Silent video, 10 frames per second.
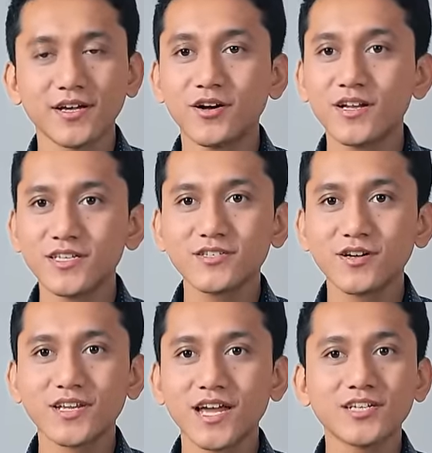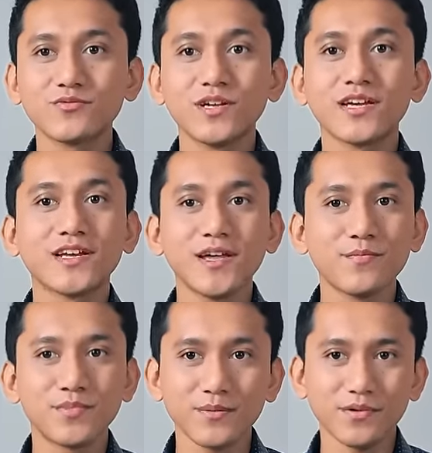God does not casually
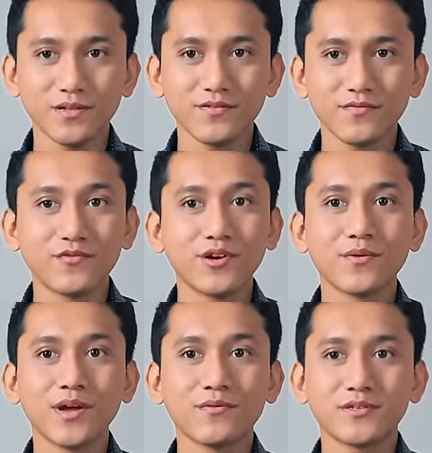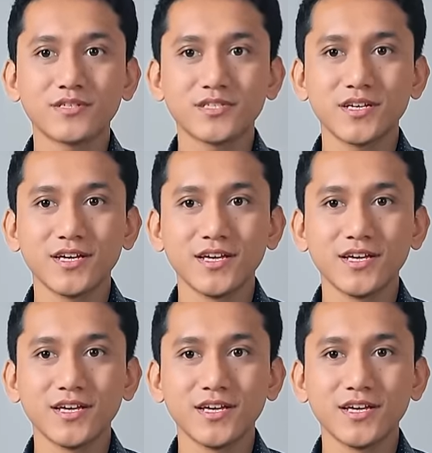condemn people for their errors.